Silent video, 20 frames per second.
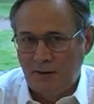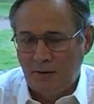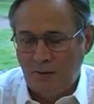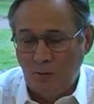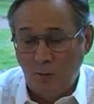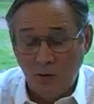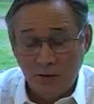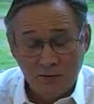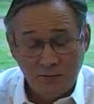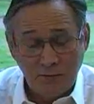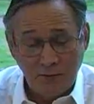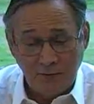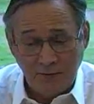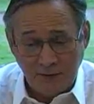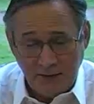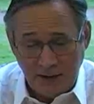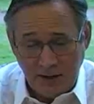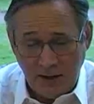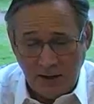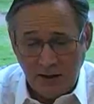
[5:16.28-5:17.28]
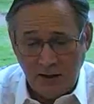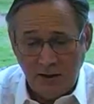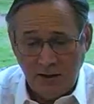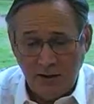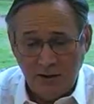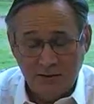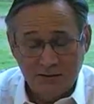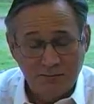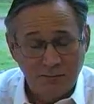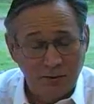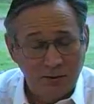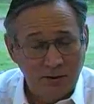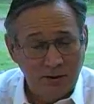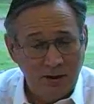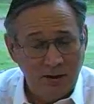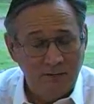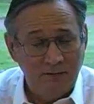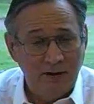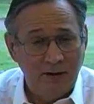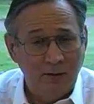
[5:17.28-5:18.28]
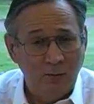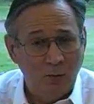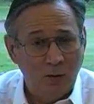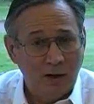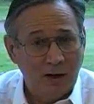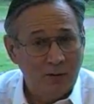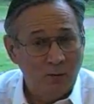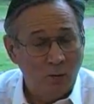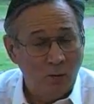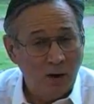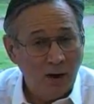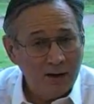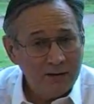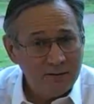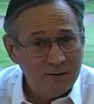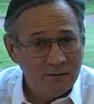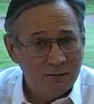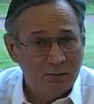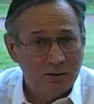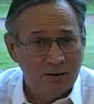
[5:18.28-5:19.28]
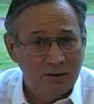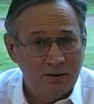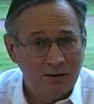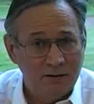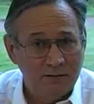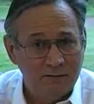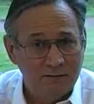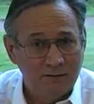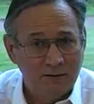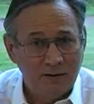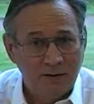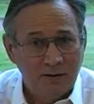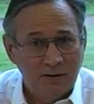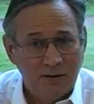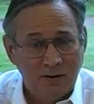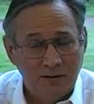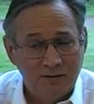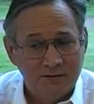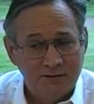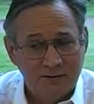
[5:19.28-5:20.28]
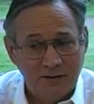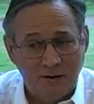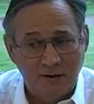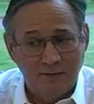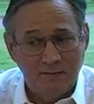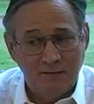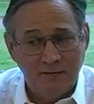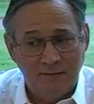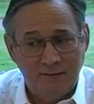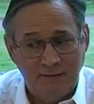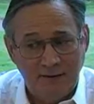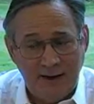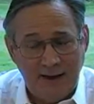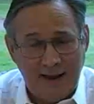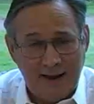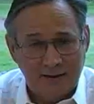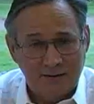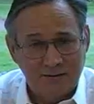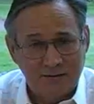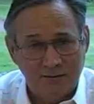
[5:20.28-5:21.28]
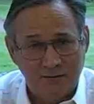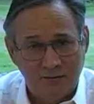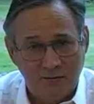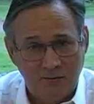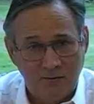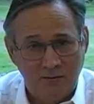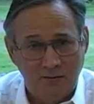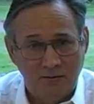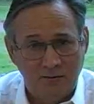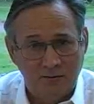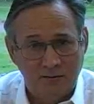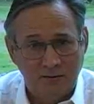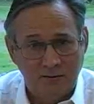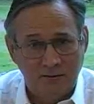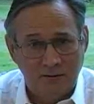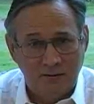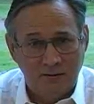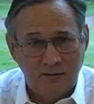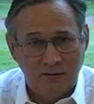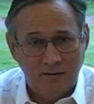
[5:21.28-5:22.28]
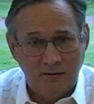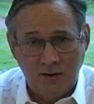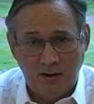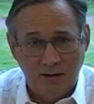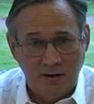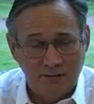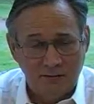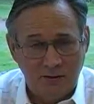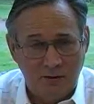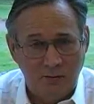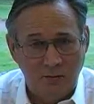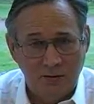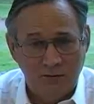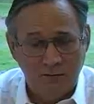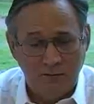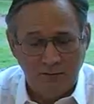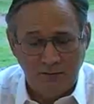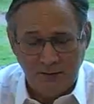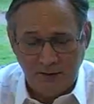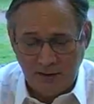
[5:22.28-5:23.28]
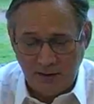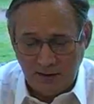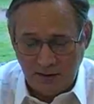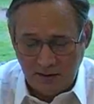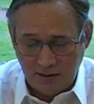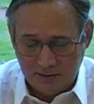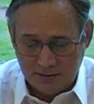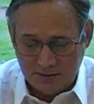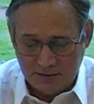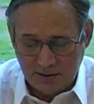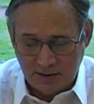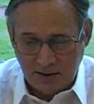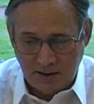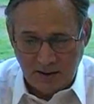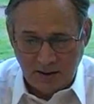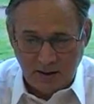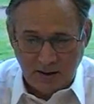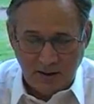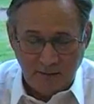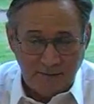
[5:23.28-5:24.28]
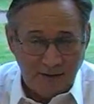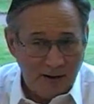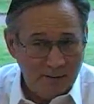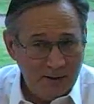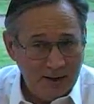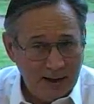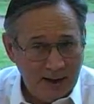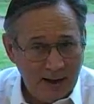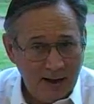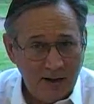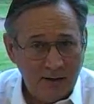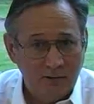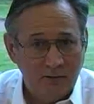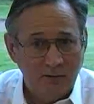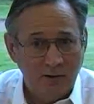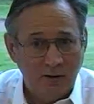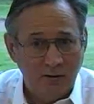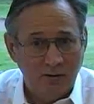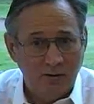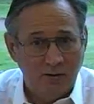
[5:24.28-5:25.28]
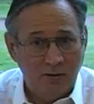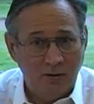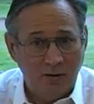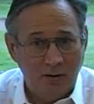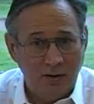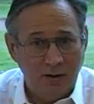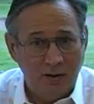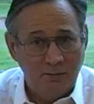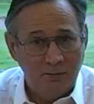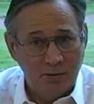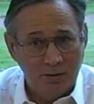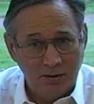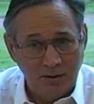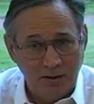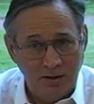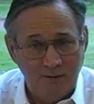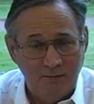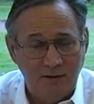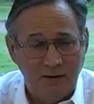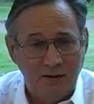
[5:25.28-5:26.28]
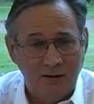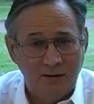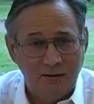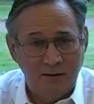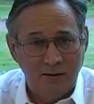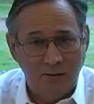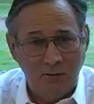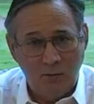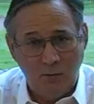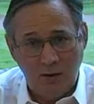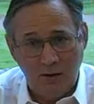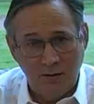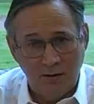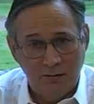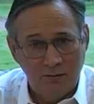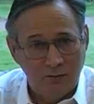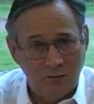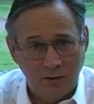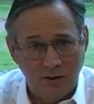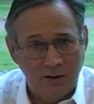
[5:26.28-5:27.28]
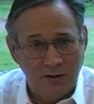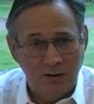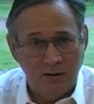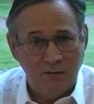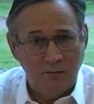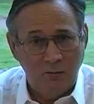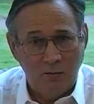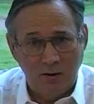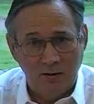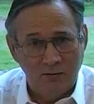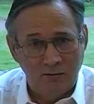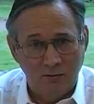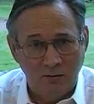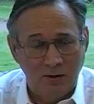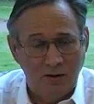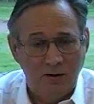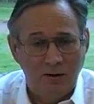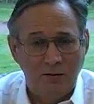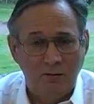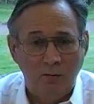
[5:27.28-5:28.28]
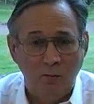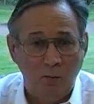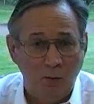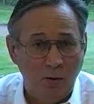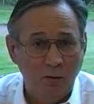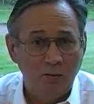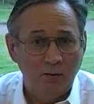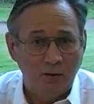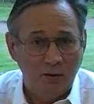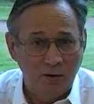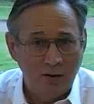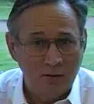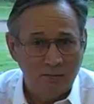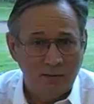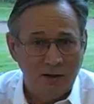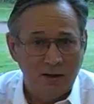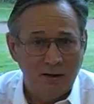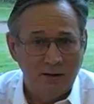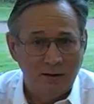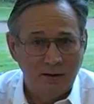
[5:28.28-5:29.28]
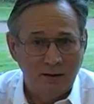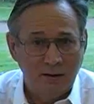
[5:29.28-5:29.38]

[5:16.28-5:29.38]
Wishful thinking is believing what I want to believe instead of the facts, the truth. Okay, that's all wishful thinking is. If I'm an addict or alcoholic believing that one drink, one drug won't hurt me,